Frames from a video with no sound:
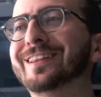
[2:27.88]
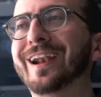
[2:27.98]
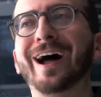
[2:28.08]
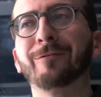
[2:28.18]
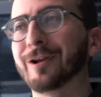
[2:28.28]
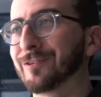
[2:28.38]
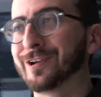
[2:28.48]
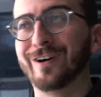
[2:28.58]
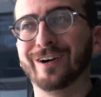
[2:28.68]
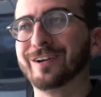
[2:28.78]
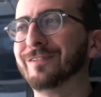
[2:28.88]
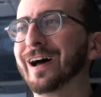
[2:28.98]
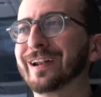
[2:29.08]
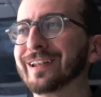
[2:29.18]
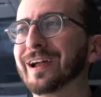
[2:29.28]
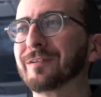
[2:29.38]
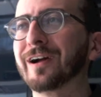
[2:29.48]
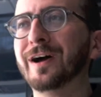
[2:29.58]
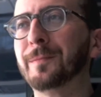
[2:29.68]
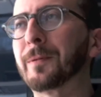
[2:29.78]
than I would ever talk about it. Like
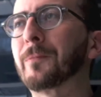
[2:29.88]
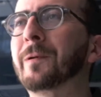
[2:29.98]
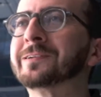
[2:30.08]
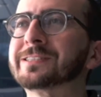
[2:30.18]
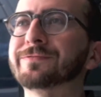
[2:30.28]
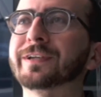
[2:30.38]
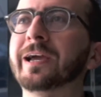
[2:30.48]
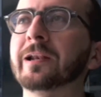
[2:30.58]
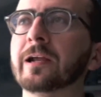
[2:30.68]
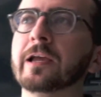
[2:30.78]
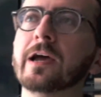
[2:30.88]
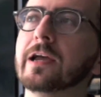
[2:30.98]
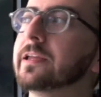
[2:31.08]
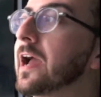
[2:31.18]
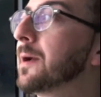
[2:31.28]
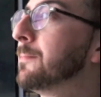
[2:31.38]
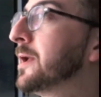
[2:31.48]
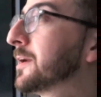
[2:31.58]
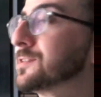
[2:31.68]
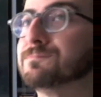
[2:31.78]
people pontificating, like, yeah,
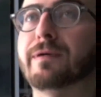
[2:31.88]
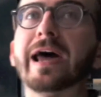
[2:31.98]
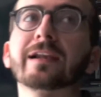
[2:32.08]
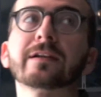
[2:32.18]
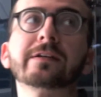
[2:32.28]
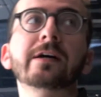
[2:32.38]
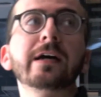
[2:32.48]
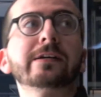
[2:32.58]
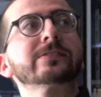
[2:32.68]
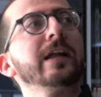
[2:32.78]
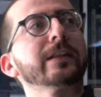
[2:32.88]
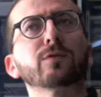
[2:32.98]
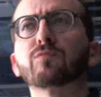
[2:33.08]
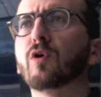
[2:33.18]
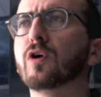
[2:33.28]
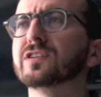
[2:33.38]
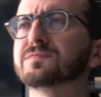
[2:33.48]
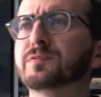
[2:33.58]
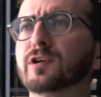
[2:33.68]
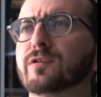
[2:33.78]
man, because battling, it's like the
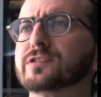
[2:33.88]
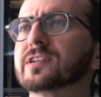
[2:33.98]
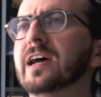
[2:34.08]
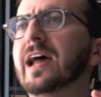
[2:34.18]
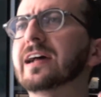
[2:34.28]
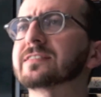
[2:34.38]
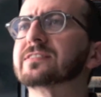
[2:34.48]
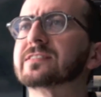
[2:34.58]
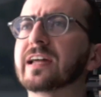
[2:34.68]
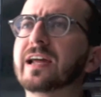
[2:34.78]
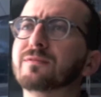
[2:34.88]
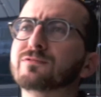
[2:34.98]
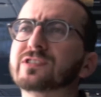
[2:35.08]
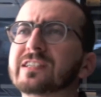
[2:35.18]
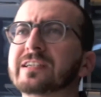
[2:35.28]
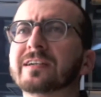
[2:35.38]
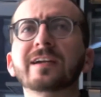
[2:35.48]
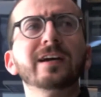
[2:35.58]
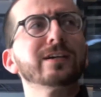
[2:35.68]
rawest, purest essence of MC.